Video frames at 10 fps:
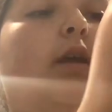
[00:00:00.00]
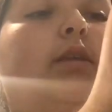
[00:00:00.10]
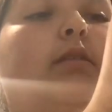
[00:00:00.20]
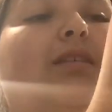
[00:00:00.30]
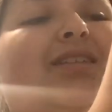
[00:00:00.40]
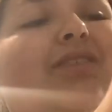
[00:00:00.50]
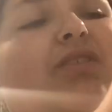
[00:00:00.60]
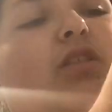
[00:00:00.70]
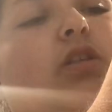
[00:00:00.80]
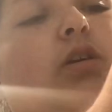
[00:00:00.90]
and it doesn't
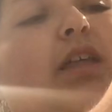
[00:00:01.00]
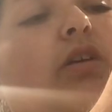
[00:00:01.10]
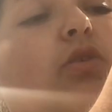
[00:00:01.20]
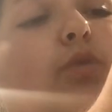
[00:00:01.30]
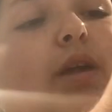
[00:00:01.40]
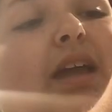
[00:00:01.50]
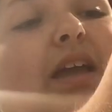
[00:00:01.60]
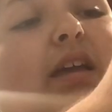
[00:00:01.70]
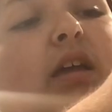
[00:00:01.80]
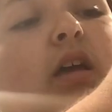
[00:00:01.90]
even look that
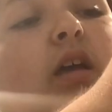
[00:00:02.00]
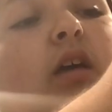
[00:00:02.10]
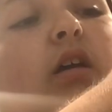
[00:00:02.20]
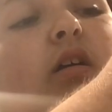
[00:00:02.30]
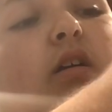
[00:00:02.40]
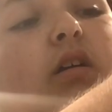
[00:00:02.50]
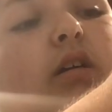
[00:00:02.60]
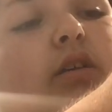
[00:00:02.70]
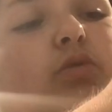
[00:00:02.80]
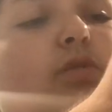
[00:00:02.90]
great,
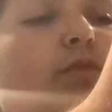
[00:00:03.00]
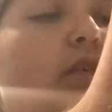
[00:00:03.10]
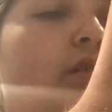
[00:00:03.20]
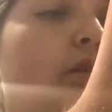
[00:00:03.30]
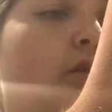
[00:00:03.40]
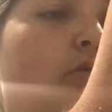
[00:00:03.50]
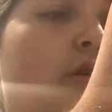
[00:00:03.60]
you should be so,